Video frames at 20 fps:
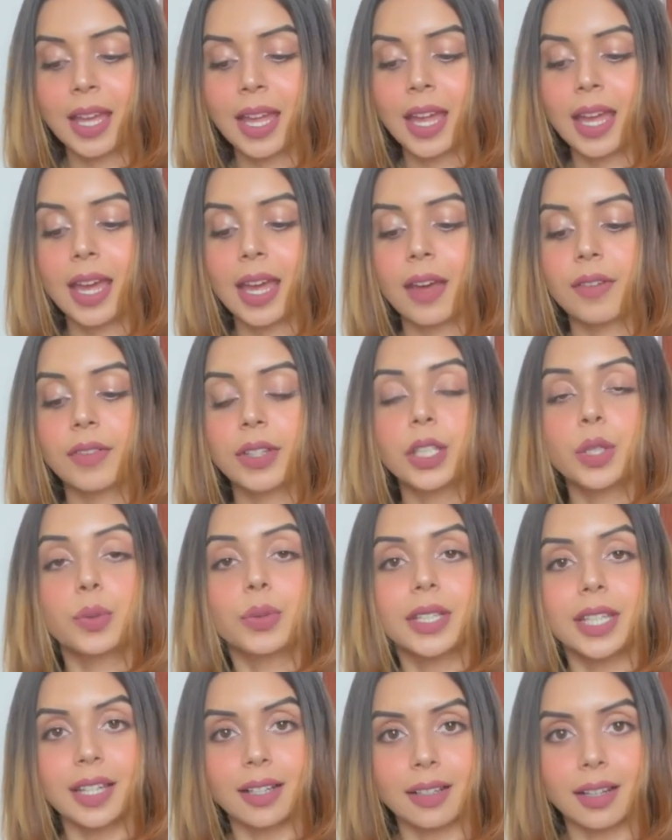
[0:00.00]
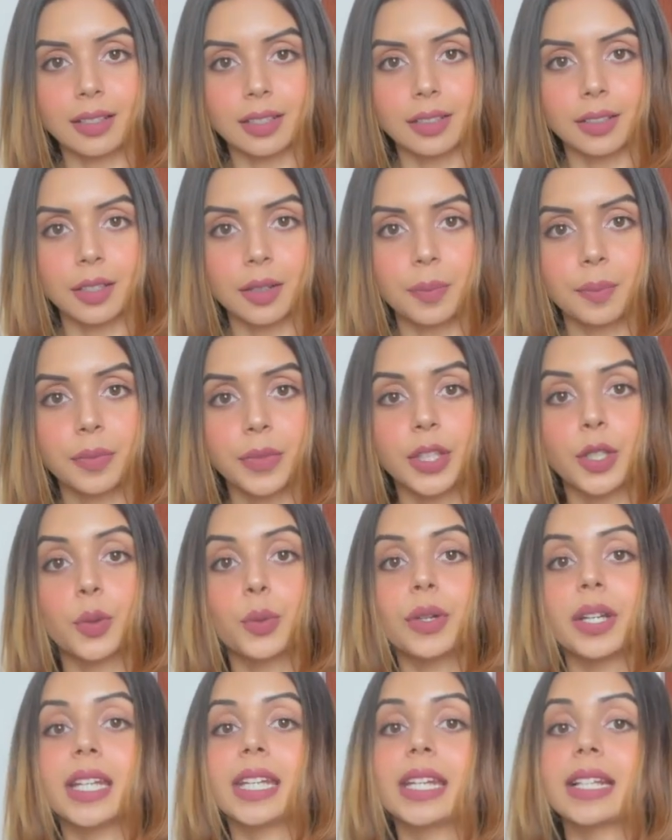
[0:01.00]
When you declutter, you
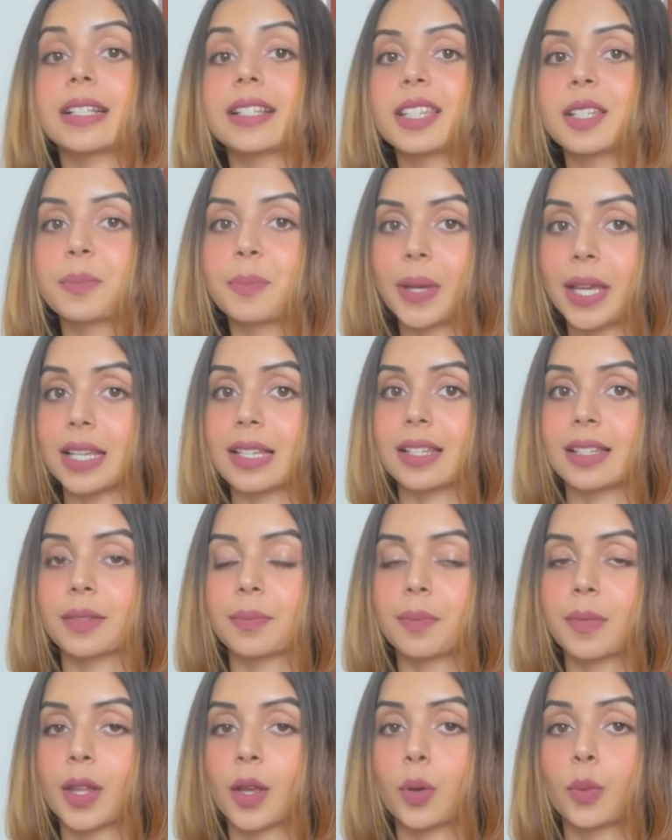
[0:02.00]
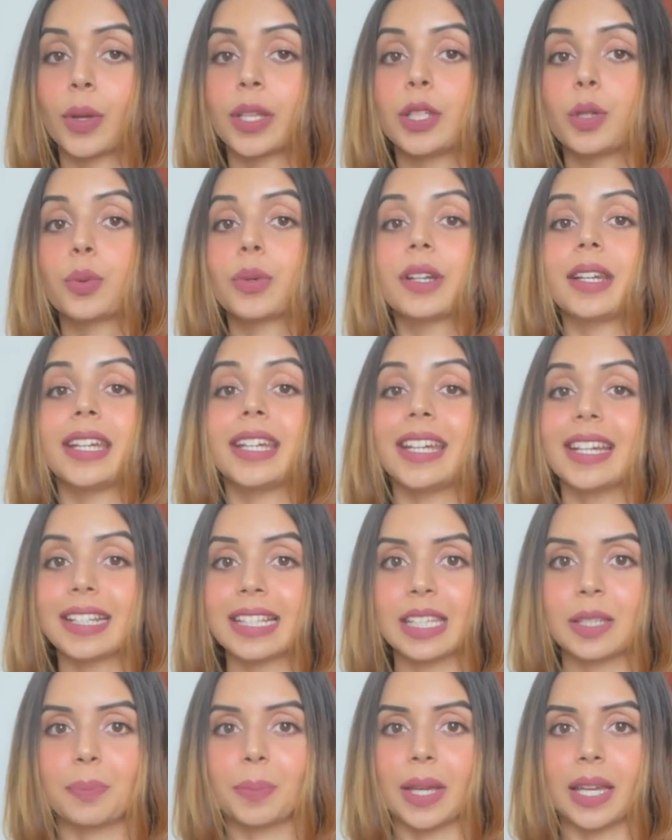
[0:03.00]
create space. When you create
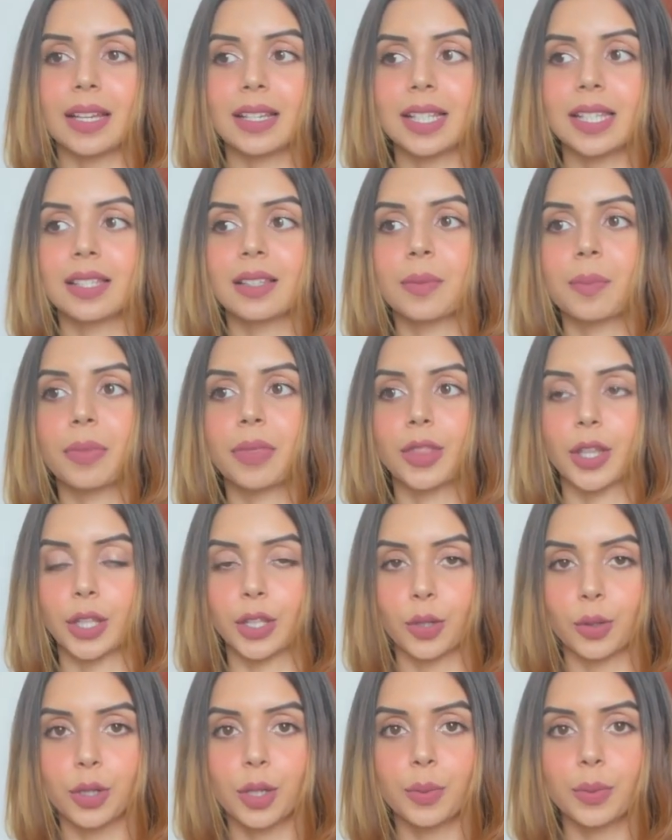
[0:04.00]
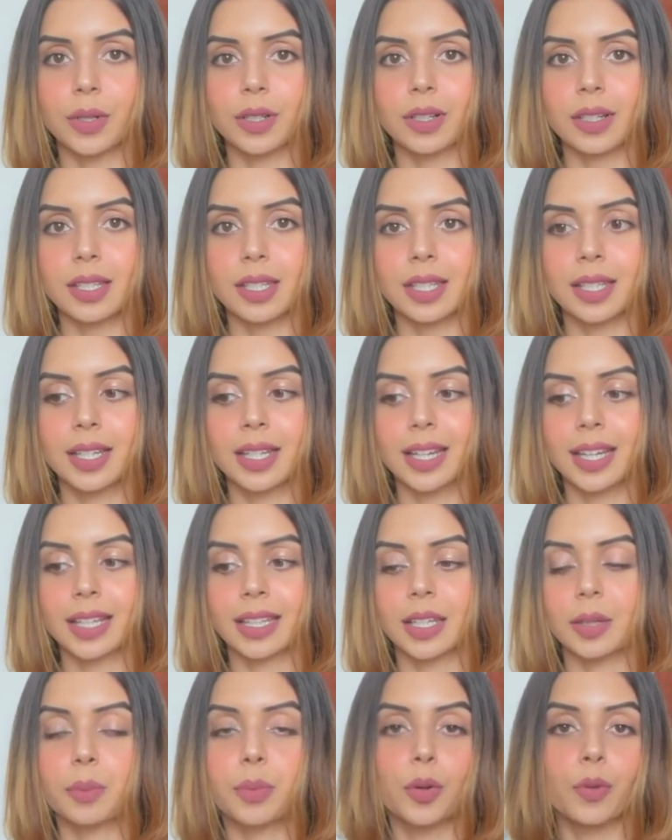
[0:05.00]
space, the universe can
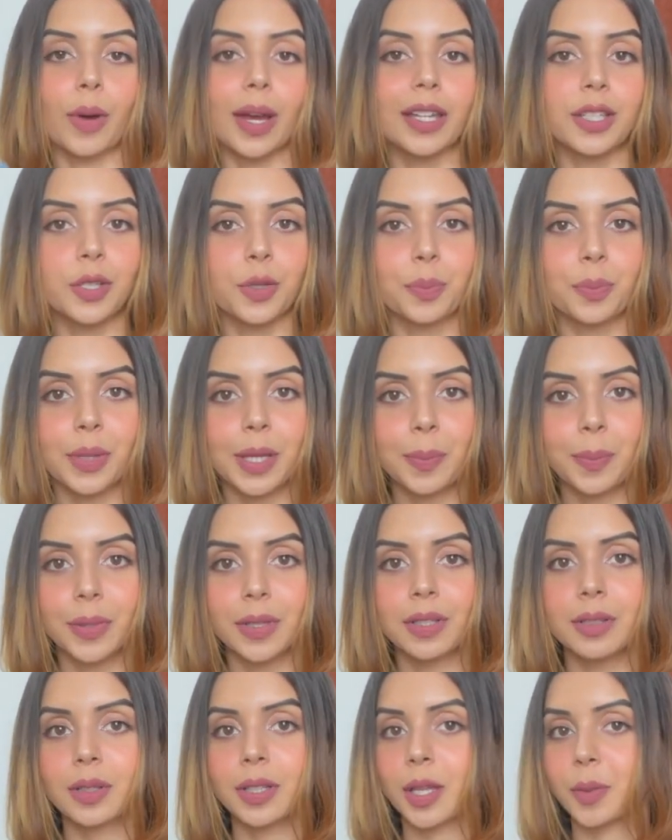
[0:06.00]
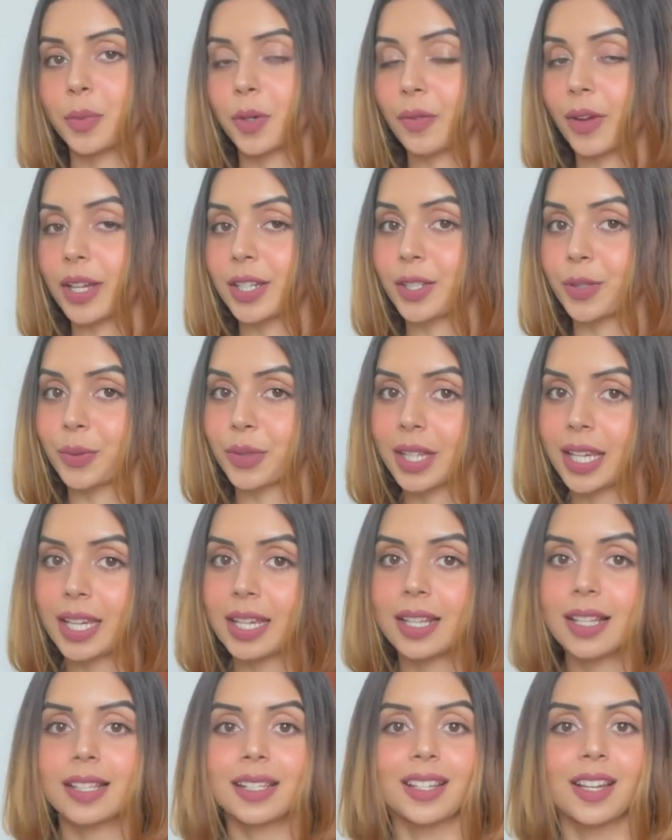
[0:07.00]
provide you people, can provide you things,
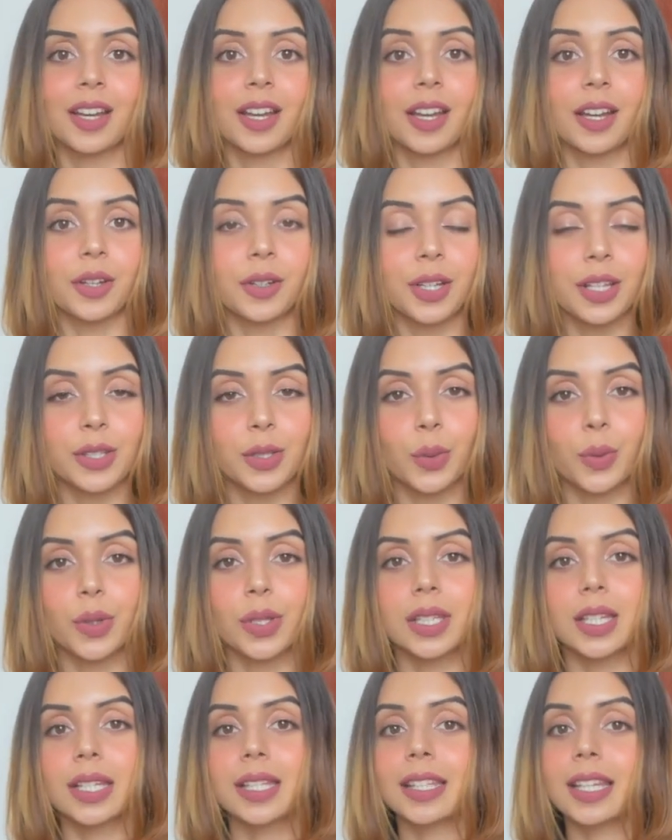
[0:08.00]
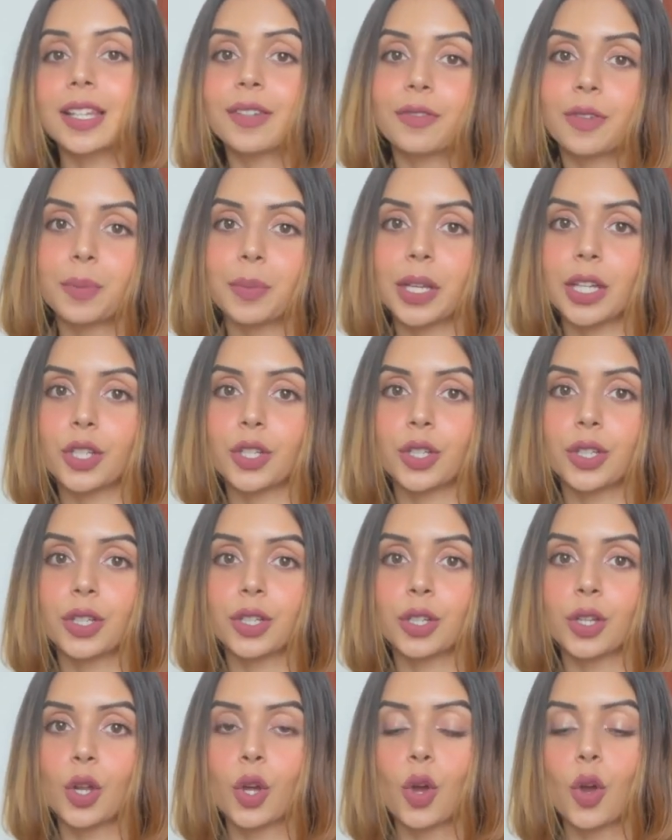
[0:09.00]
resources, information,
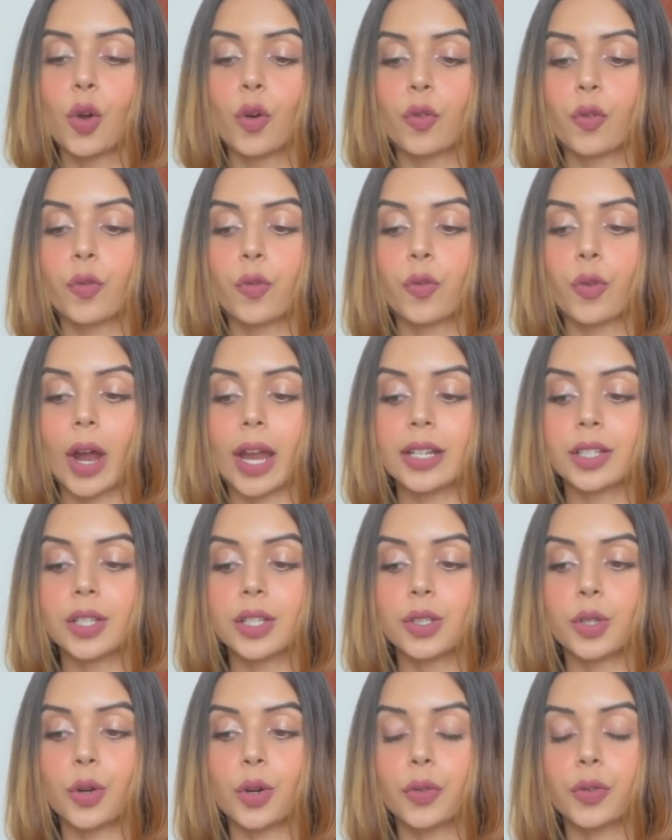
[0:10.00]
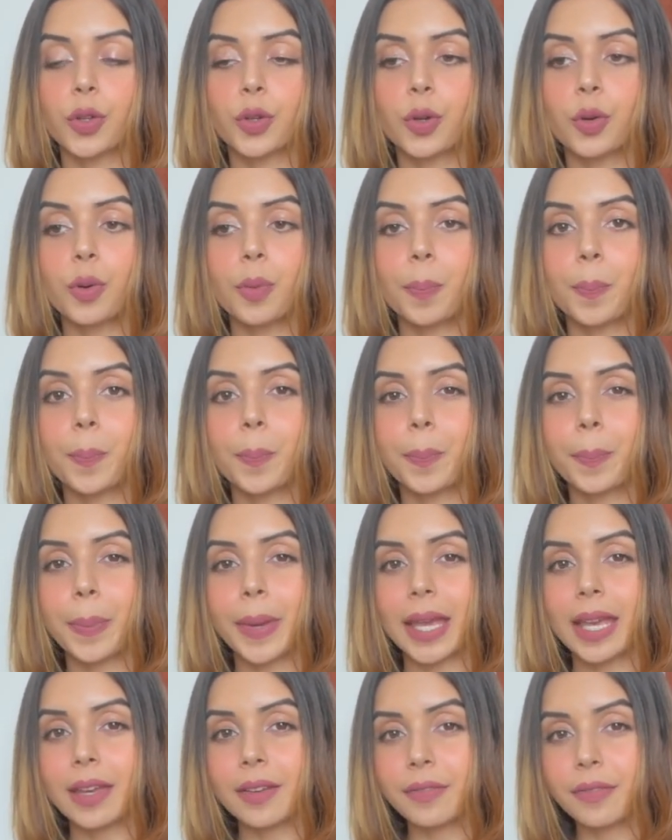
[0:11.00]
and just sort of,
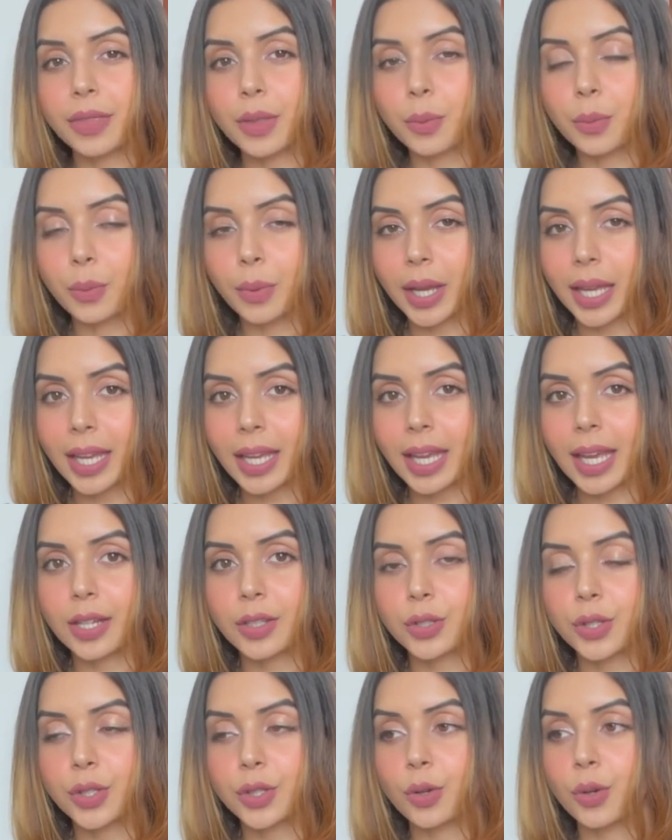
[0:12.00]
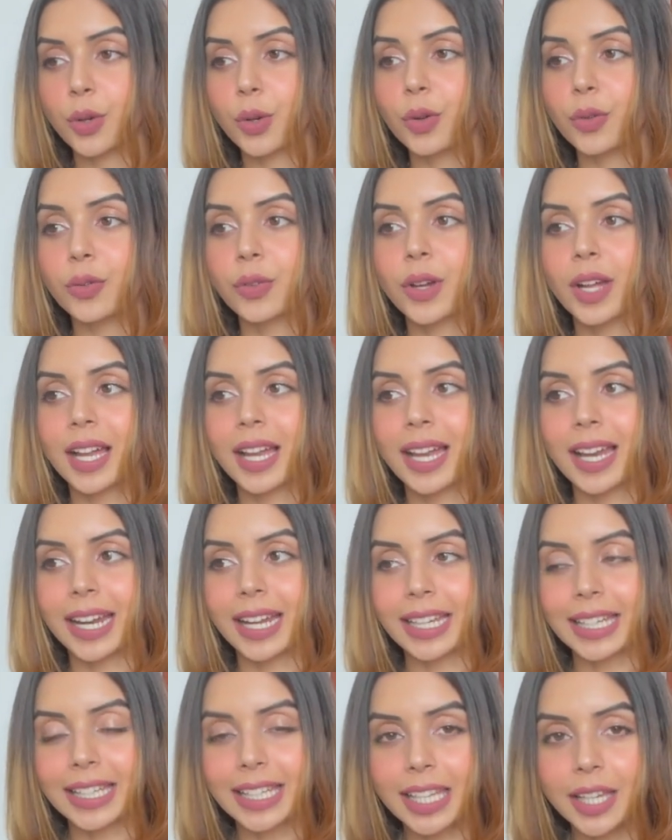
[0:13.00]
pave the way and just sort of
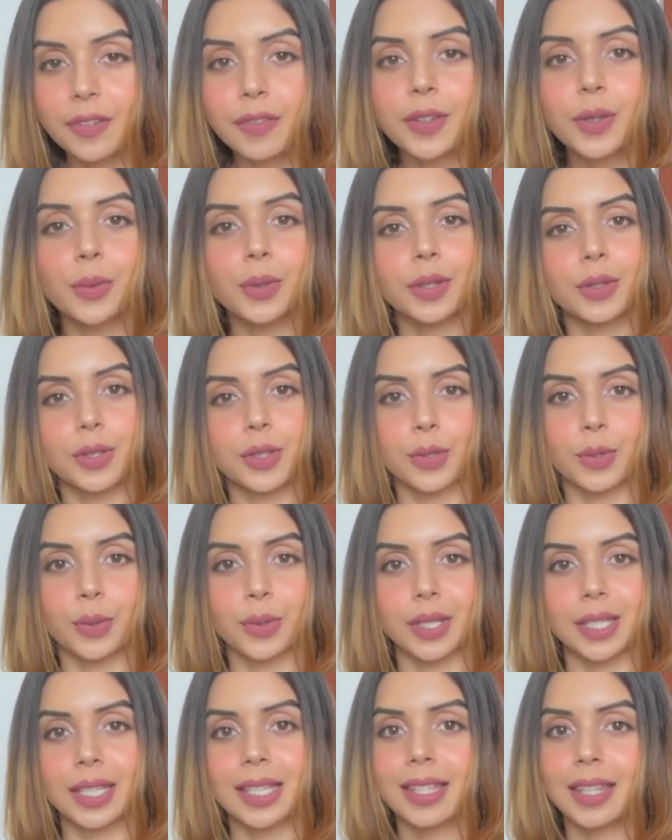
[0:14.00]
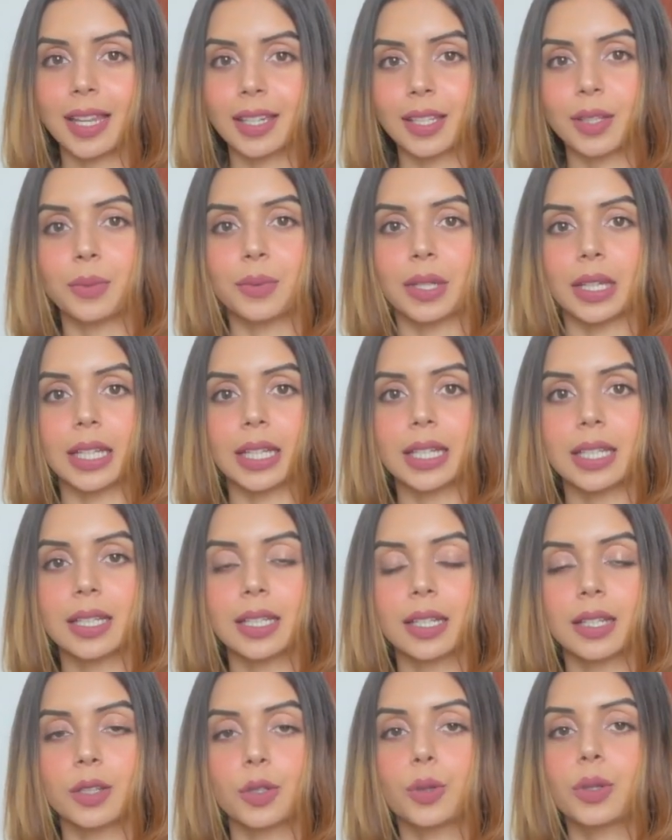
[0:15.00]
give you the resources that you need to
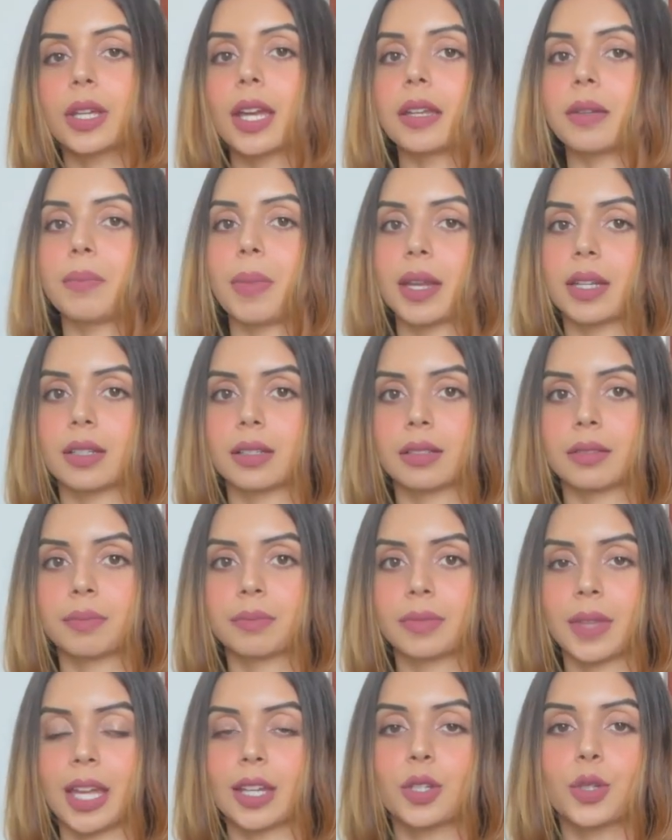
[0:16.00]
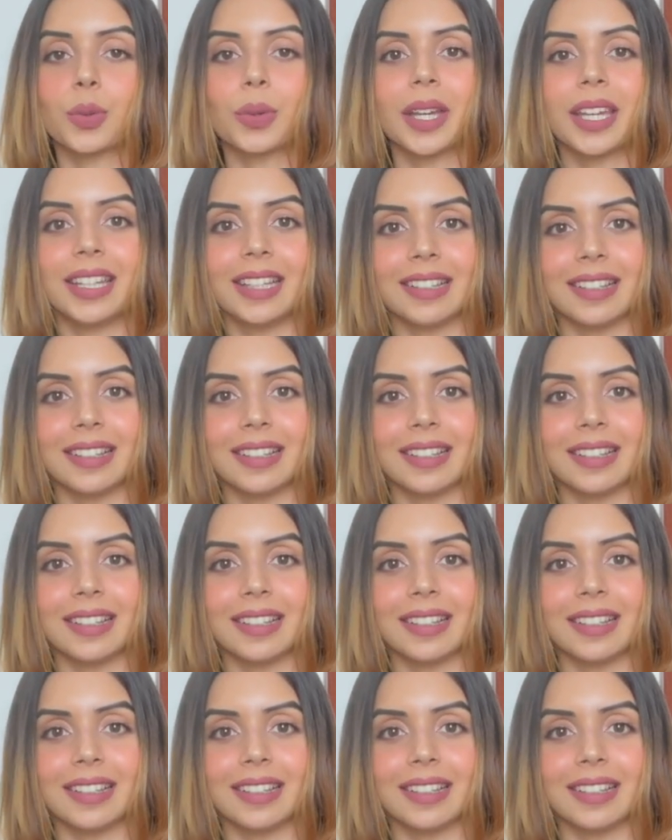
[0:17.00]
get better and to heal.